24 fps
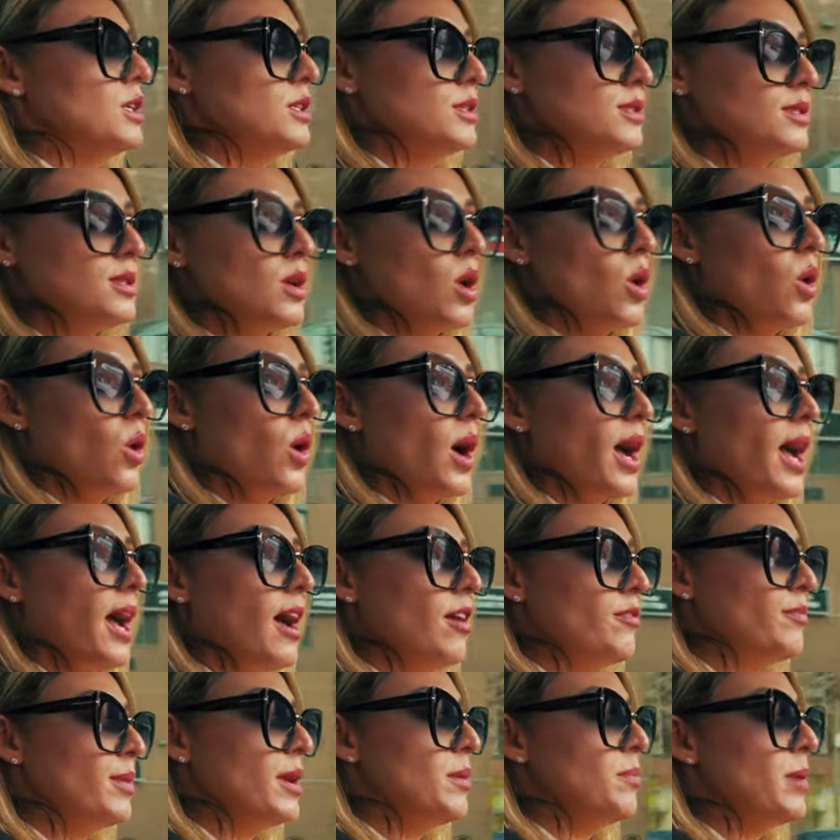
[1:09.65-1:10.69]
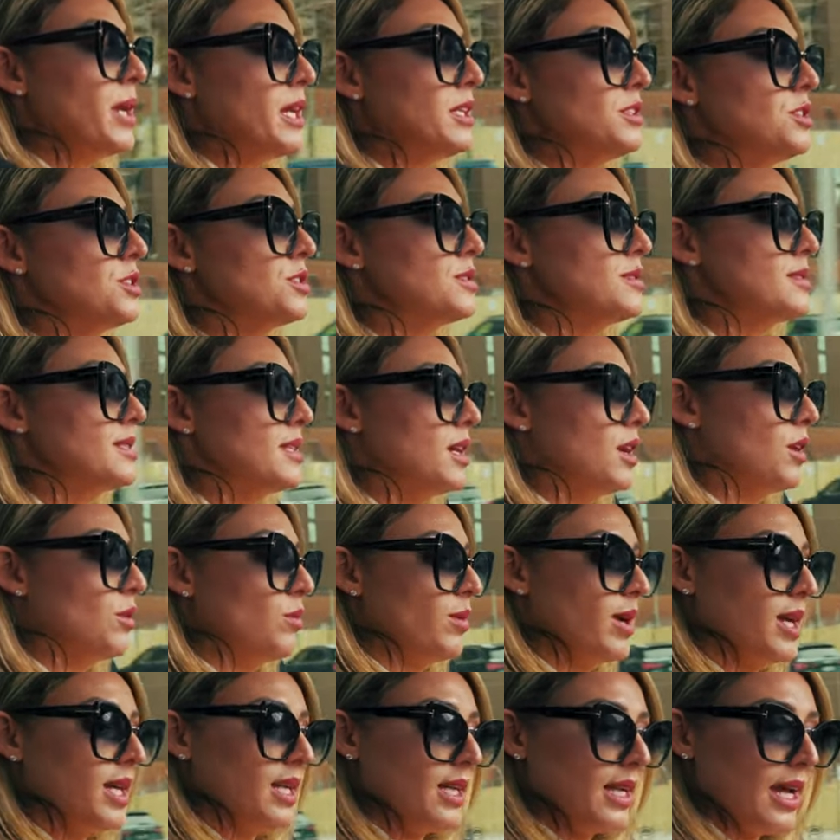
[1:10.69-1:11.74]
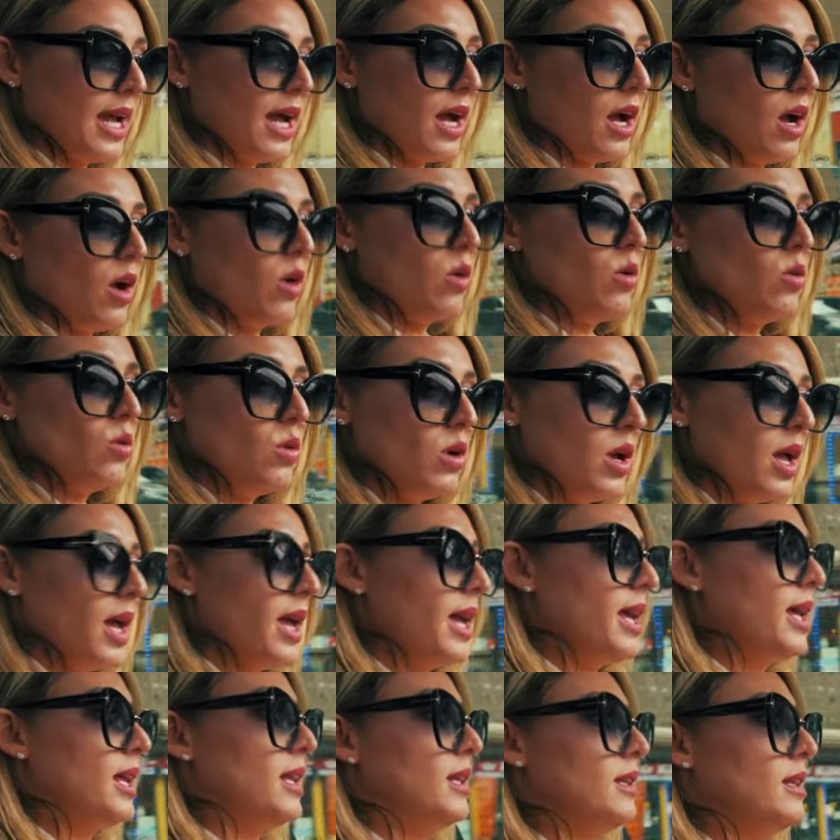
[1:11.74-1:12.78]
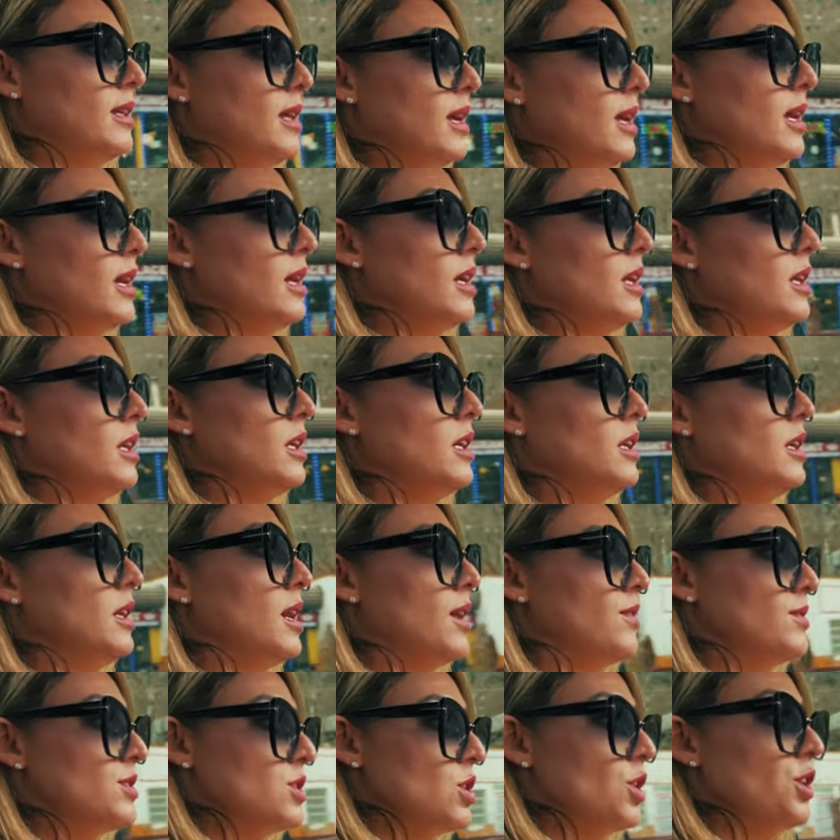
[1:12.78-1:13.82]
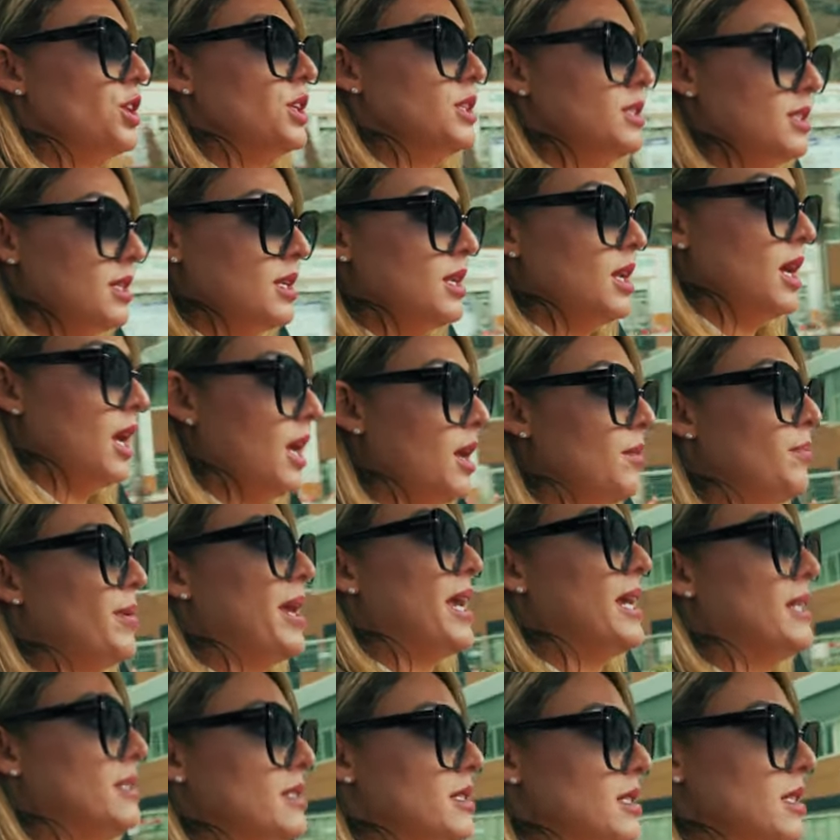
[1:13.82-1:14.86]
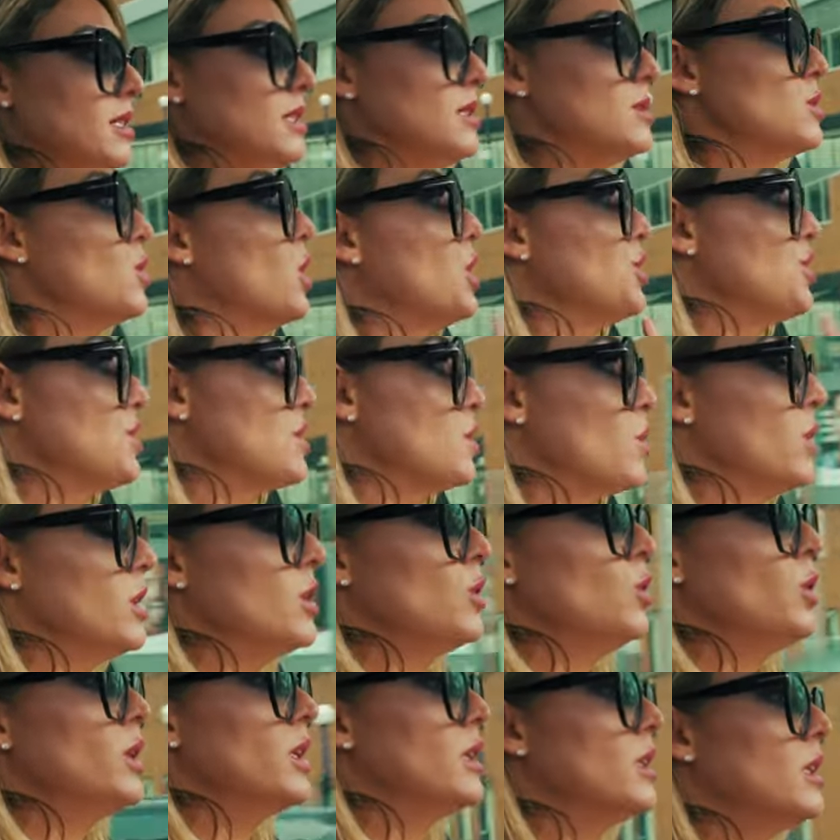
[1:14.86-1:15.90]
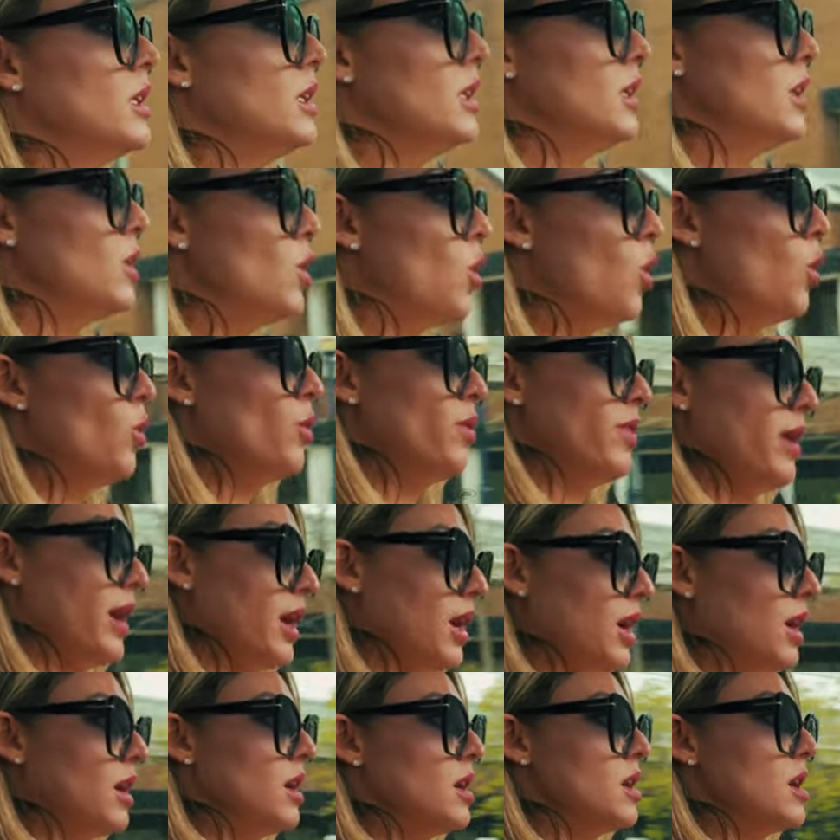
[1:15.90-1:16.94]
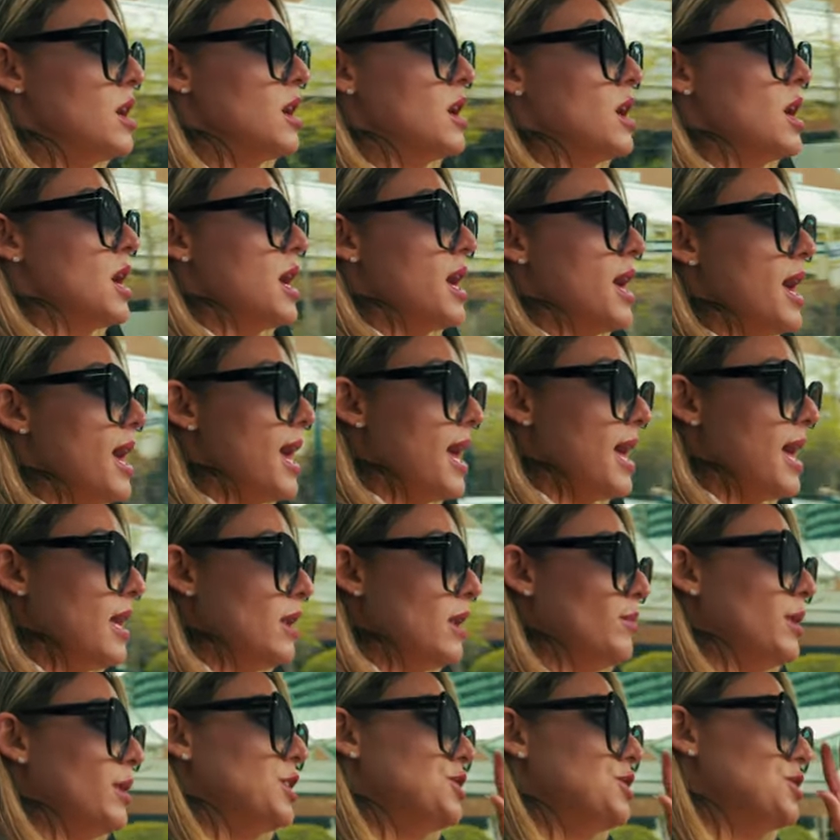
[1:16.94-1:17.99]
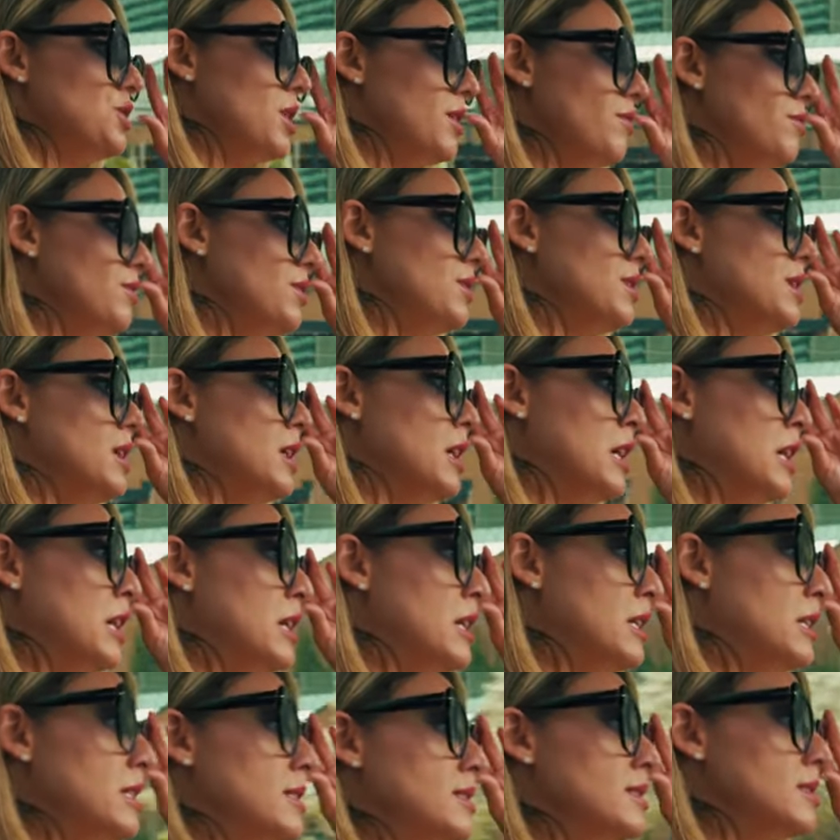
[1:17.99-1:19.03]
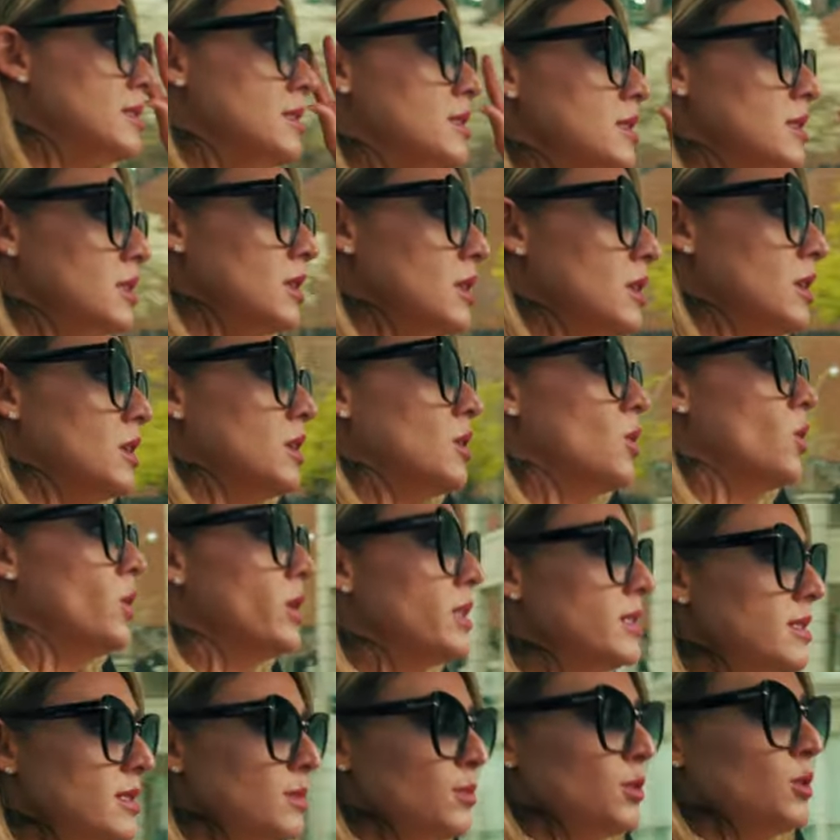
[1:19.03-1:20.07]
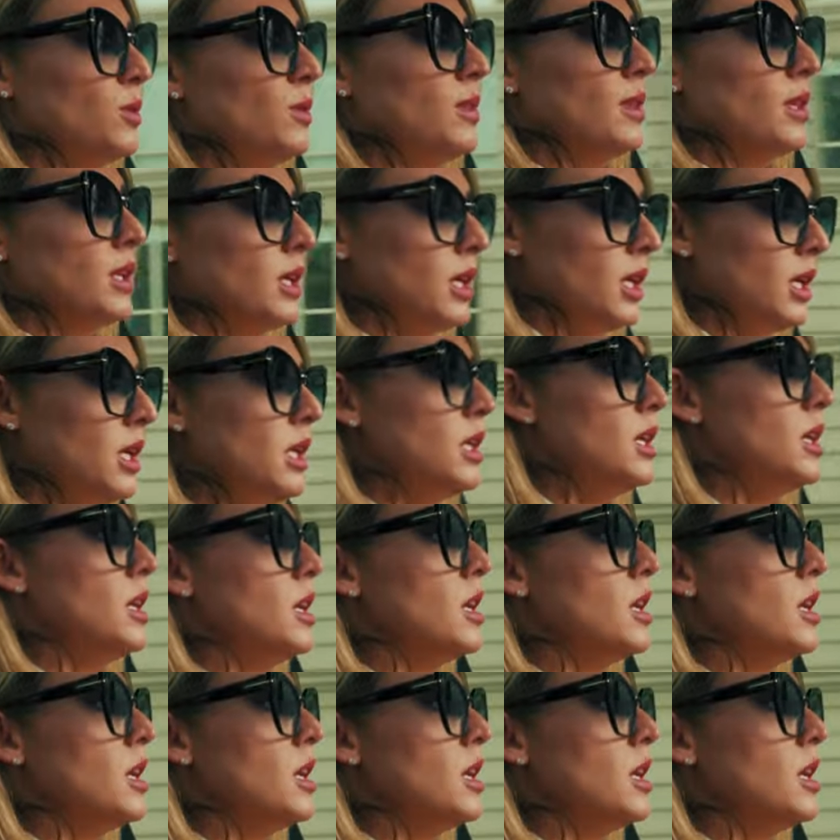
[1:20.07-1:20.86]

So I have my painters there right now and they have started today painting. So I just want to quickly go there and make sure everything is going smoothly.